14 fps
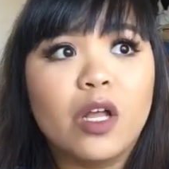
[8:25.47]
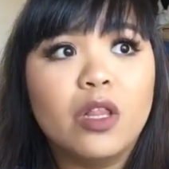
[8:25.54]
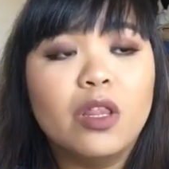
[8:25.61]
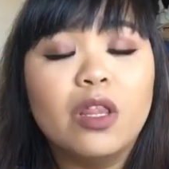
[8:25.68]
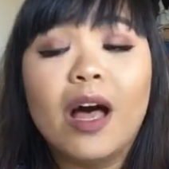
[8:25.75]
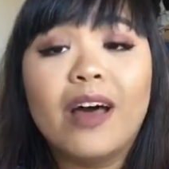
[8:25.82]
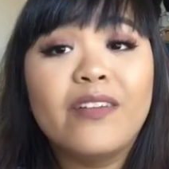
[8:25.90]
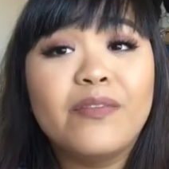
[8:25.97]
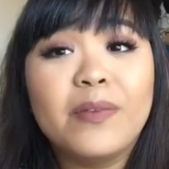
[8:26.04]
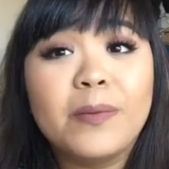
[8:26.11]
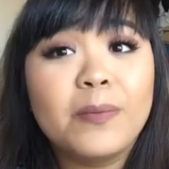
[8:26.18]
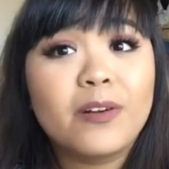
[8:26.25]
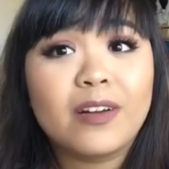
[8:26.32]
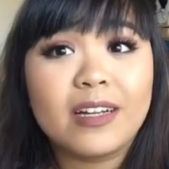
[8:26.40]
A lot of
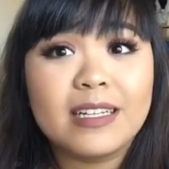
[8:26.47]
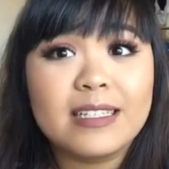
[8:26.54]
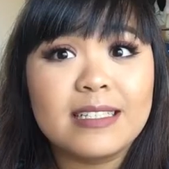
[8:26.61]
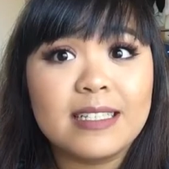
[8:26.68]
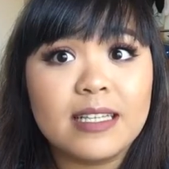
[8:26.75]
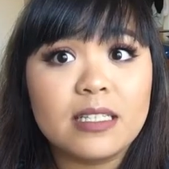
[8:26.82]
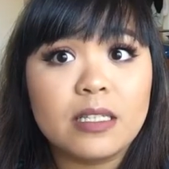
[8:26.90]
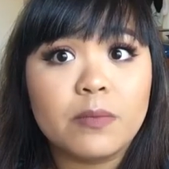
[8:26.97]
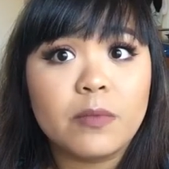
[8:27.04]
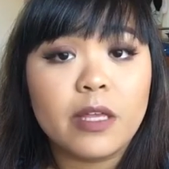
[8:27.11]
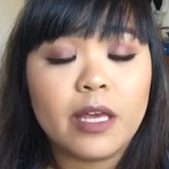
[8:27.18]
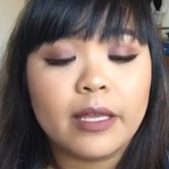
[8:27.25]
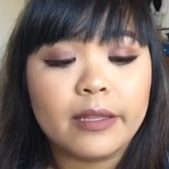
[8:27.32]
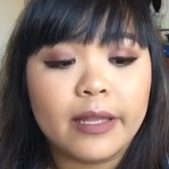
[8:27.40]
people are going to say
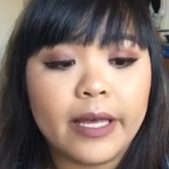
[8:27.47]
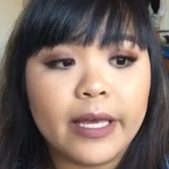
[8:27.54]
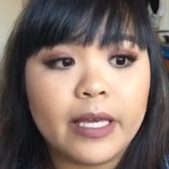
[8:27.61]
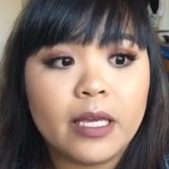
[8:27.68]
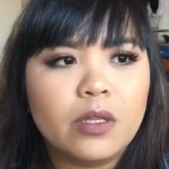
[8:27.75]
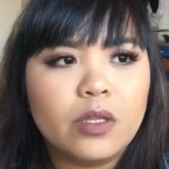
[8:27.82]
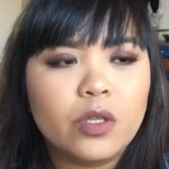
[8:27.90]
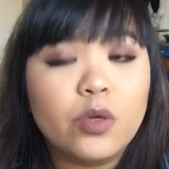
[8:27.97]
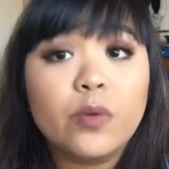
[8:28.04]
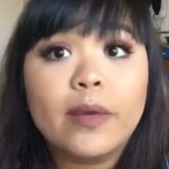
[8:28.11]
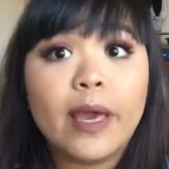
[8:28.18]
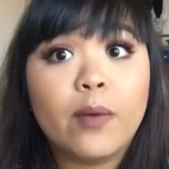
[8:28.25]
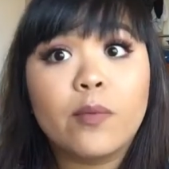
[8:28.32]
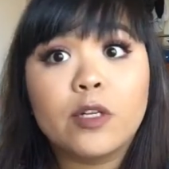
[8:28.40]
something like, you
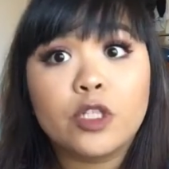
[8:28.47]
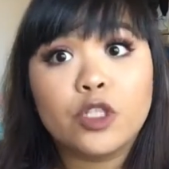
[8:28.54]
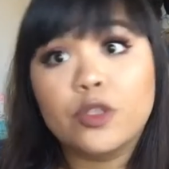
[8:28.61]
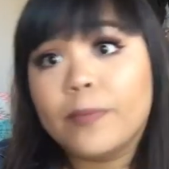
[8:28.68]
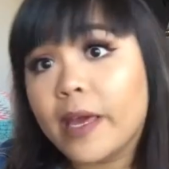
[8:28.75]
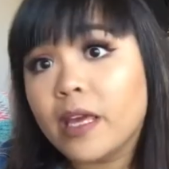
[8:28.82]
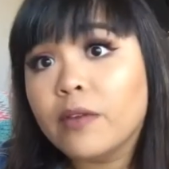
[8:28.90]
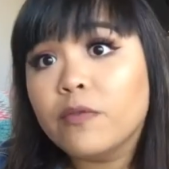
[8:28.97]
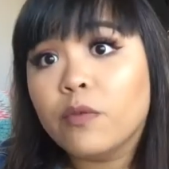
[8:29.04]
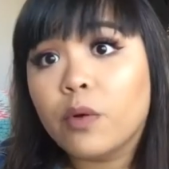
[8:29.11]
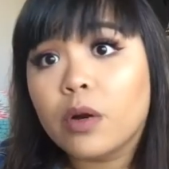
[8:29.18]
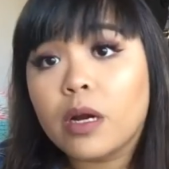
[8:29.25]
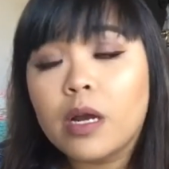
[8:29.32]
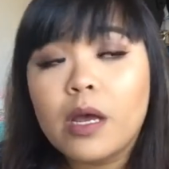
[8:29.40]
get what you pay
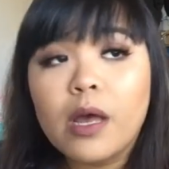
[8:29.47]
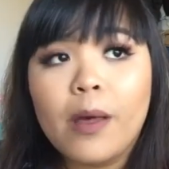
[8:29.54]
for.